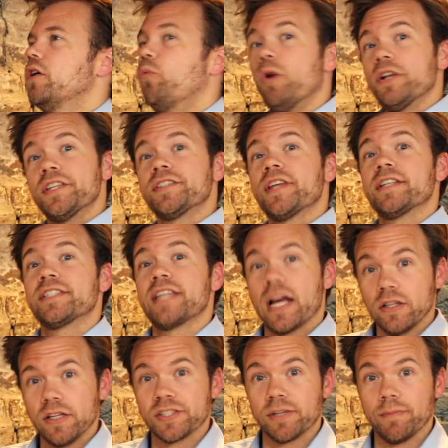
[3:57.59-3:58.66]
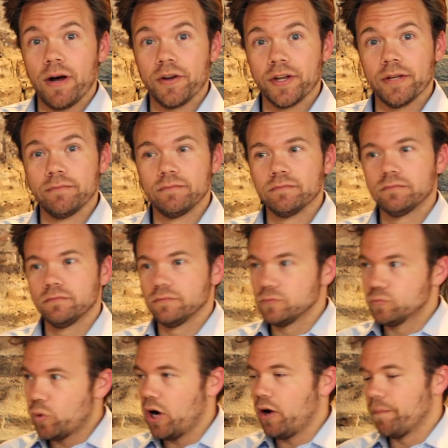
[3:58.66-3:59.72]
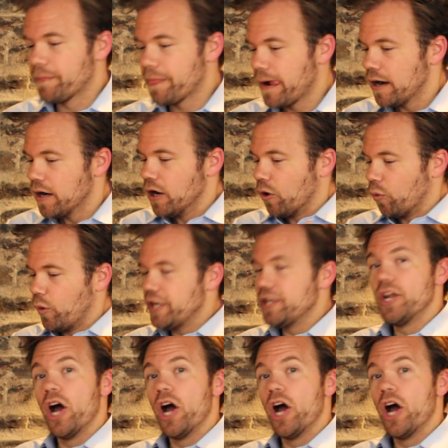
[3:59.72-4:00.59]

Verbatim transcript: What does that tell us about it? Well, we